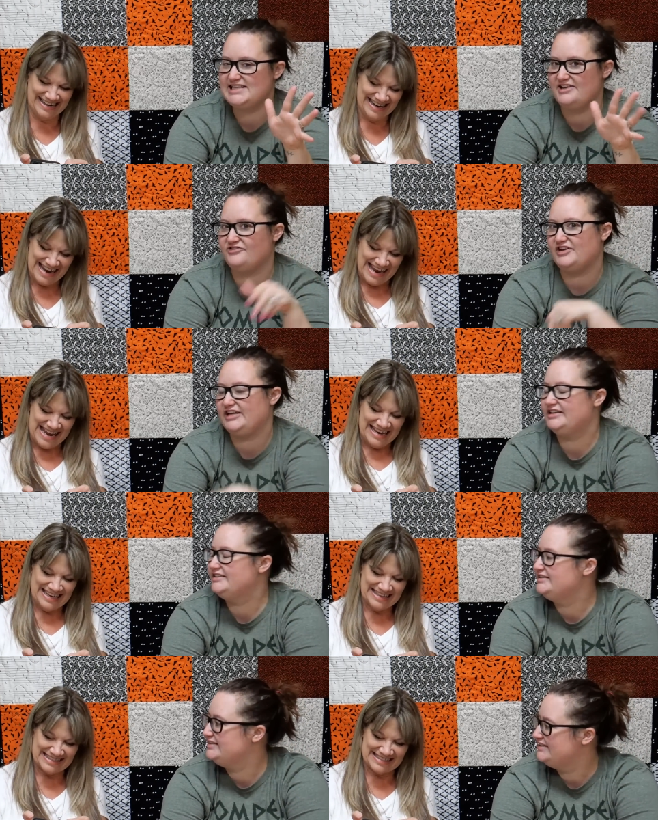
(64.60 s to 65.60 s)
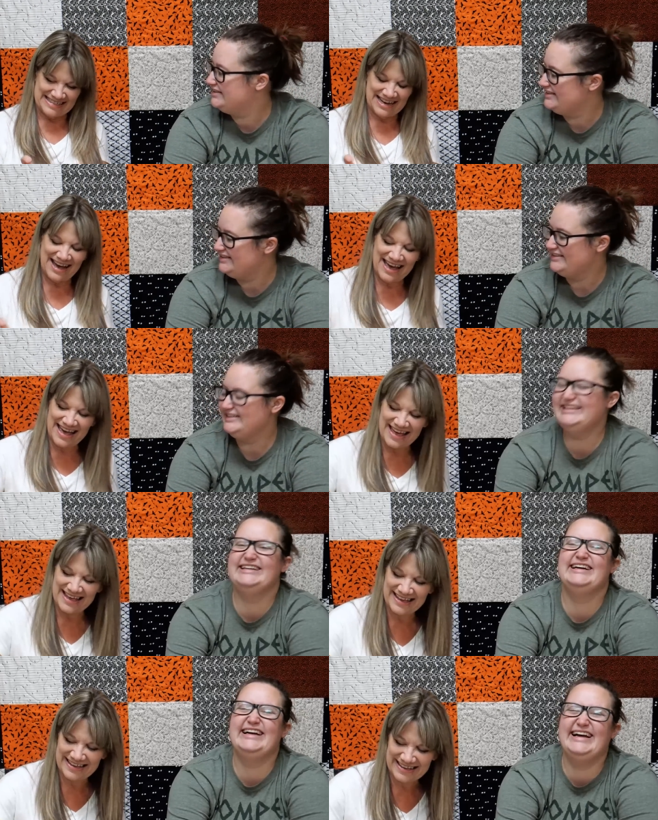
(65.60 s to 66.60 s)
Speaker 1: iffy. It's
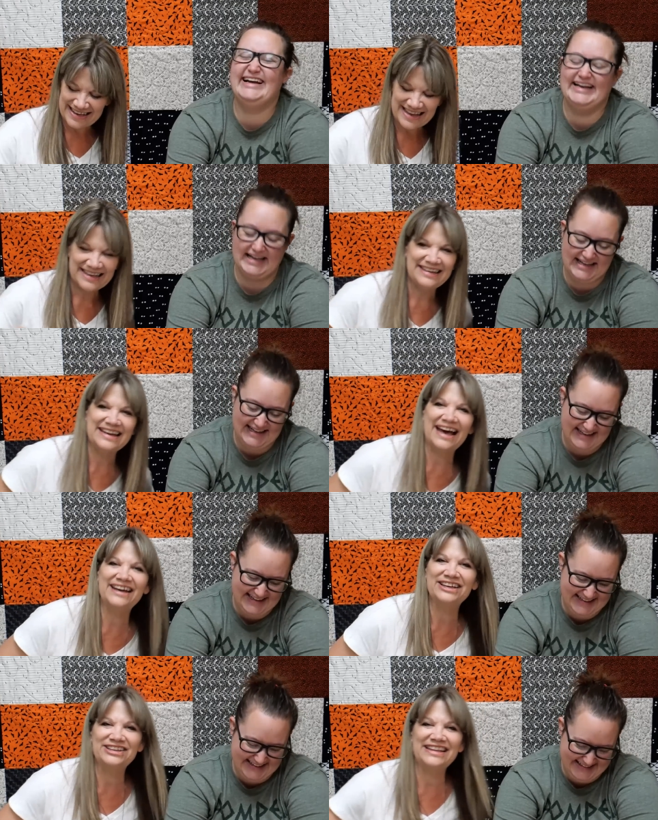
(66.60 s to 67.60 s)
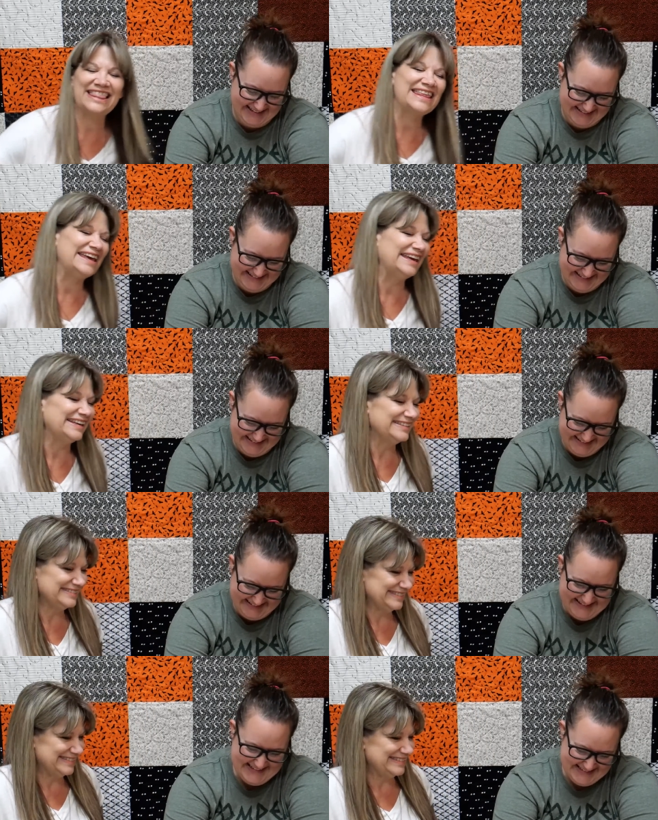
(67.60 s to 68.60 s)
not not a good thing.
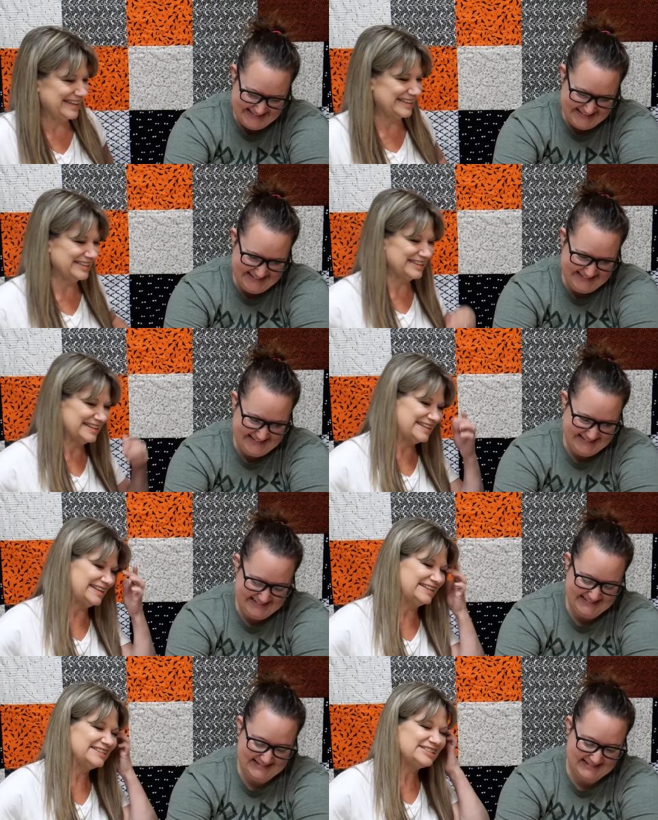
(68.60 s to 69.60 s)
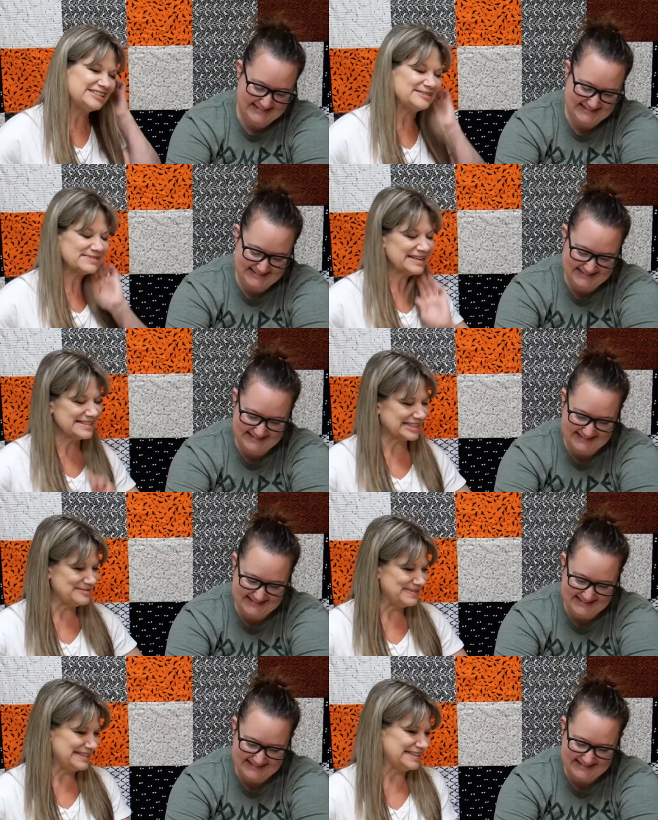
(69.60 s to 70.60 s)
Not a good thing. She seems kind of
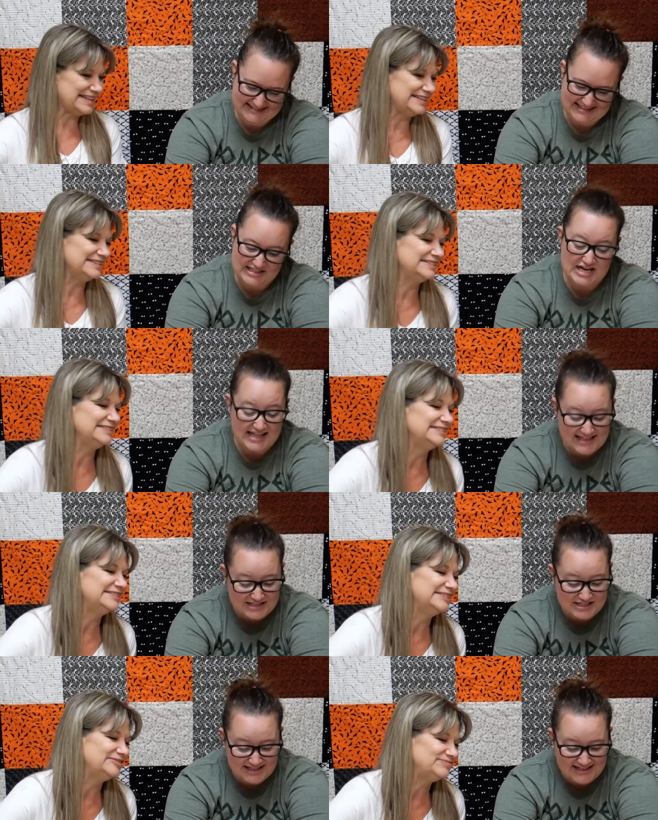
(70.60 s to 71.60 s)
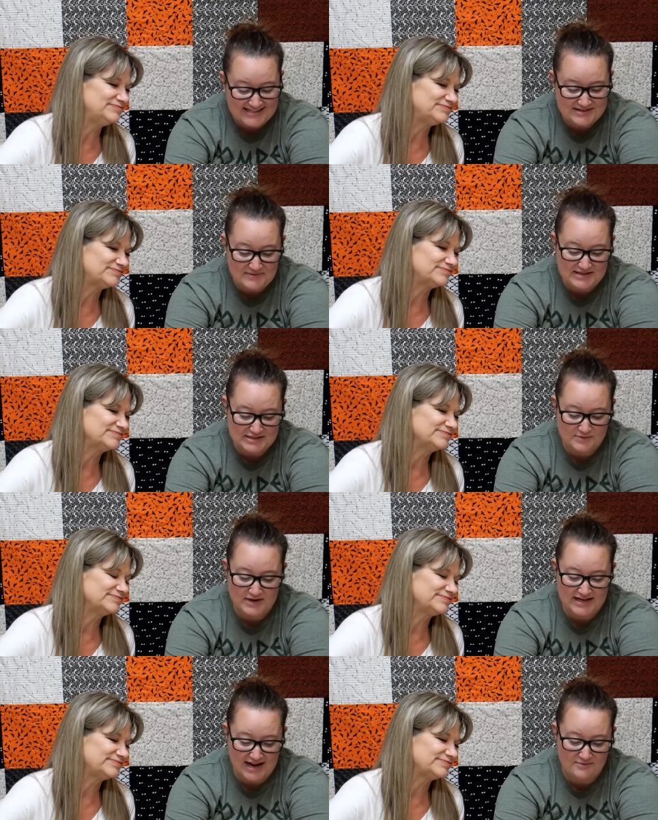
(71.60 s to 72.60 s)
sleepy today. I think she is. I mean, this
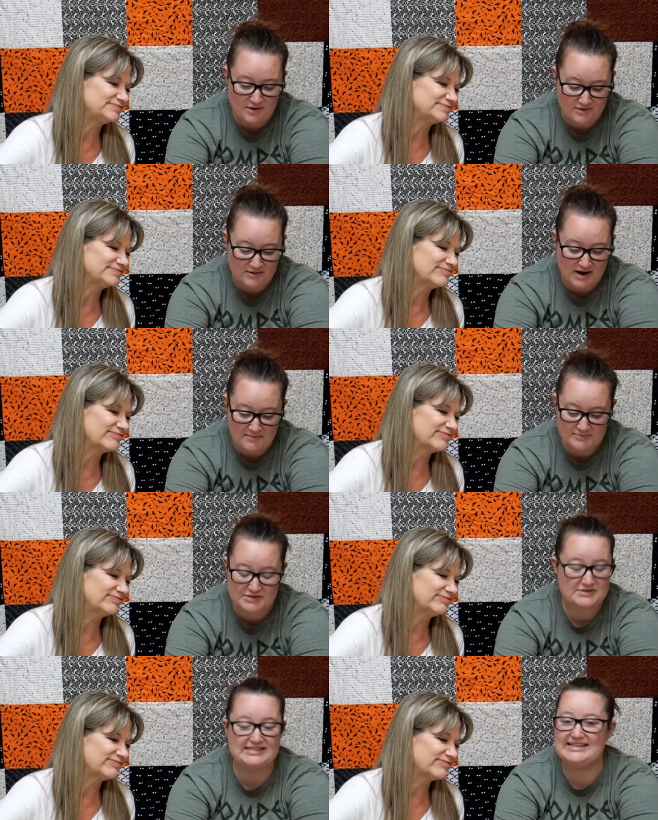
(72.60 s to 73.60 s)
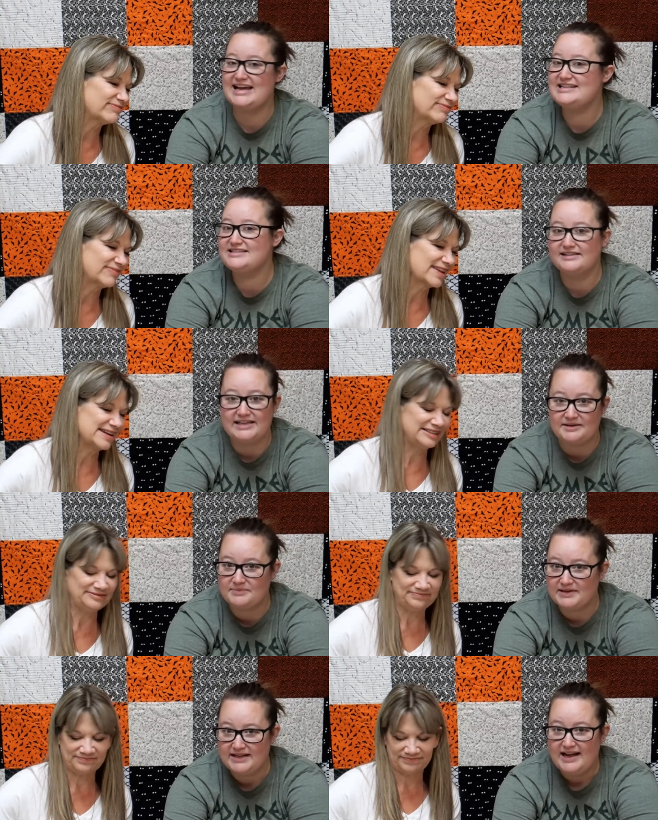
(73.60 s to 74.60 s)
morning I woke her up. She was dead sleep,
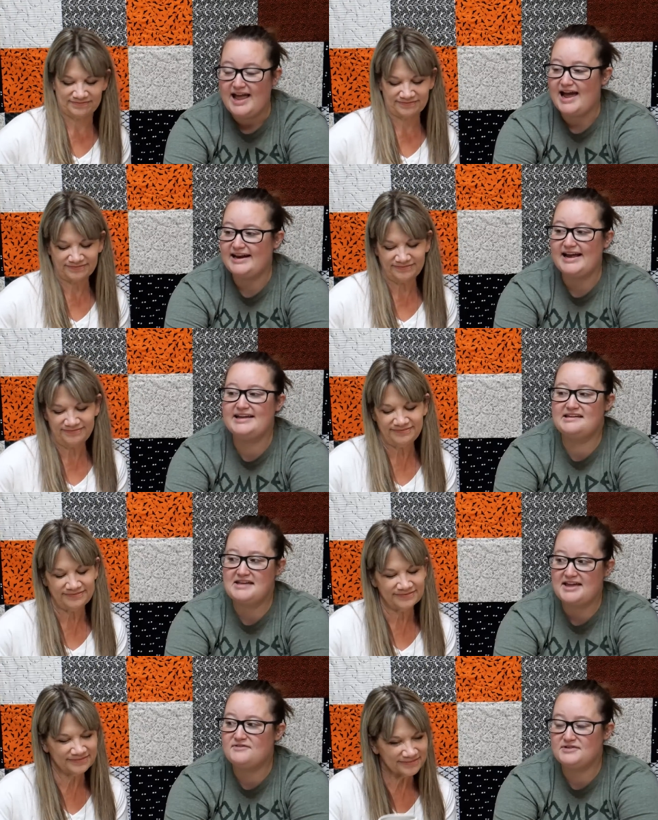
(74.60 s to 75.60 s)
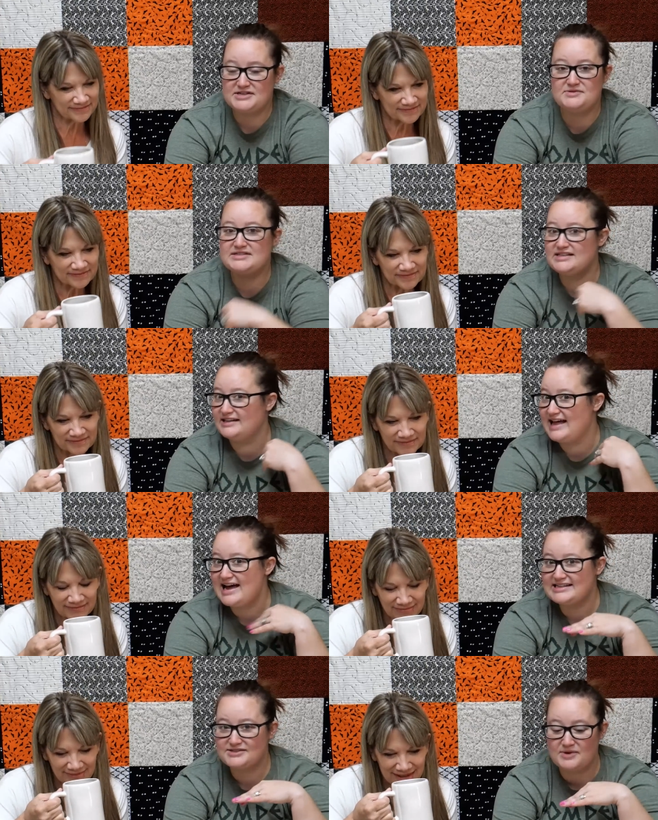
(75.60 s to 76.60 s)
and I gave. She was the
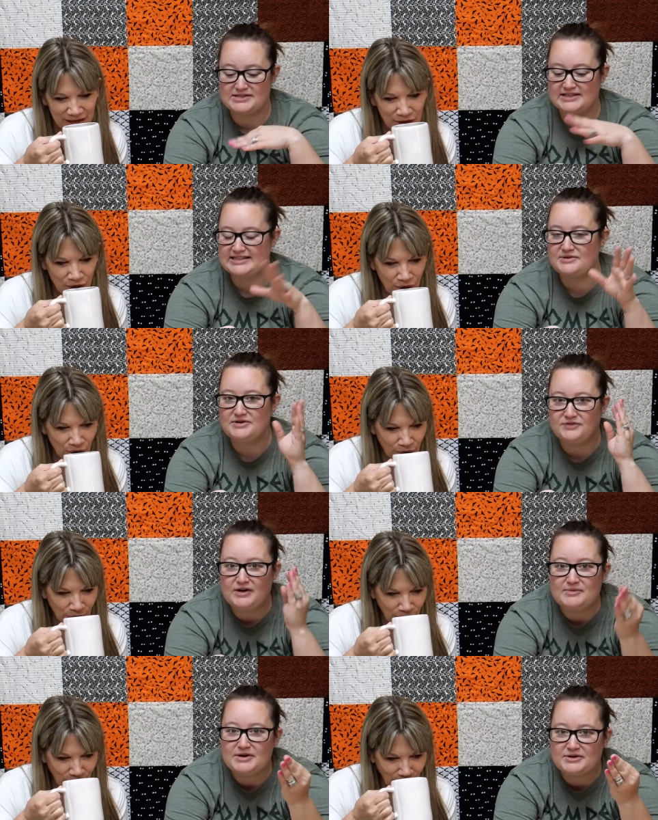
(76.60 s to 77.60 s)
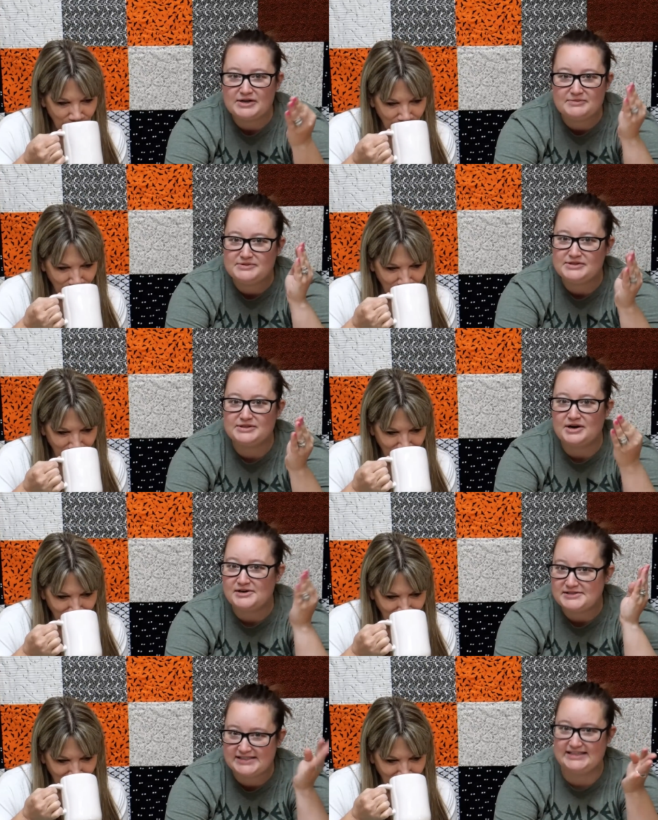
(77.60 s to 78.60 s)
last ones because I went from her crib to the
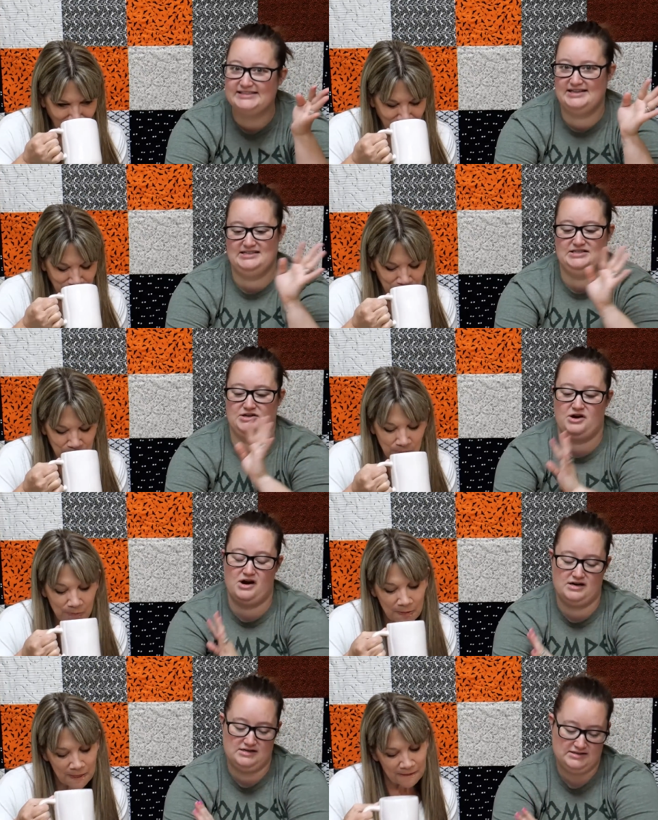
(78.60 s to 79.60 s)
car seat into the car.